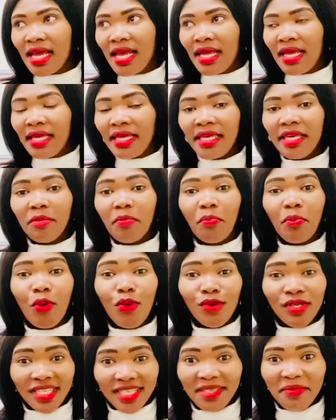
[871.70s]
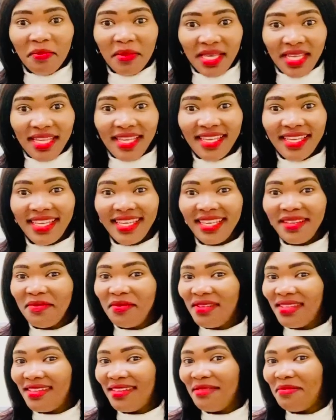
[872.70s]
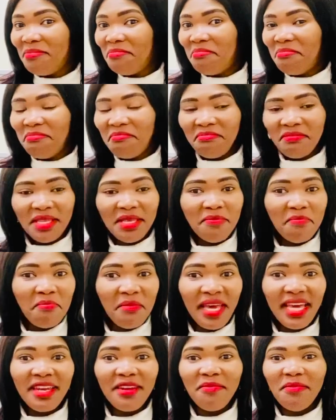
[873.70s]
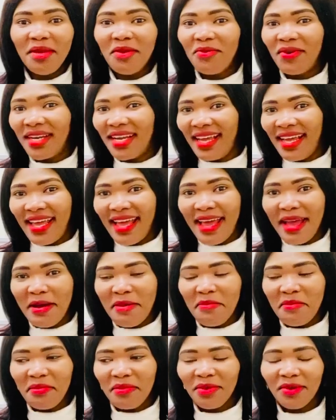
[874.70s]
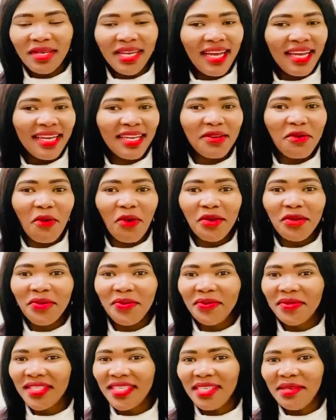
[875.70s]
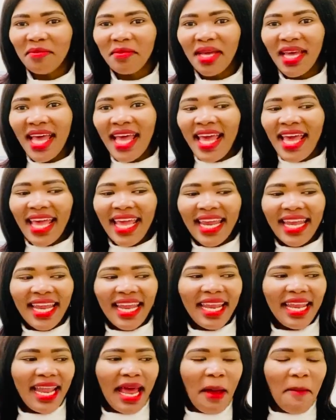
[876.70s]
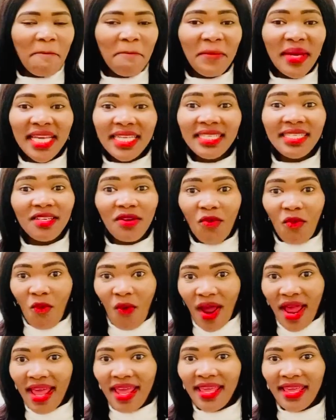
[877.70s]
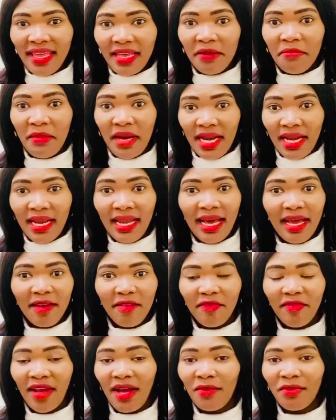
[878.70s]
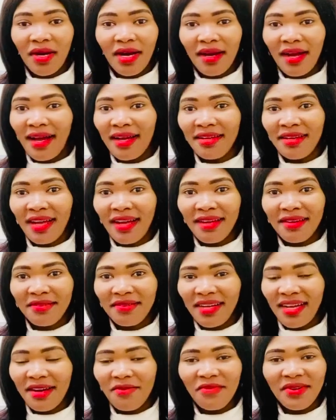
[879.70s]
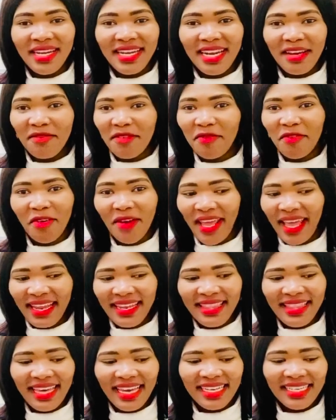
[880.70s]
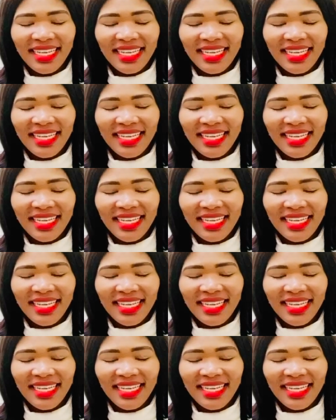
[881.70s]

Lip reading: he pushed me, he made me what I am. Like, God used him in an amazing way in my life. I would never forget that.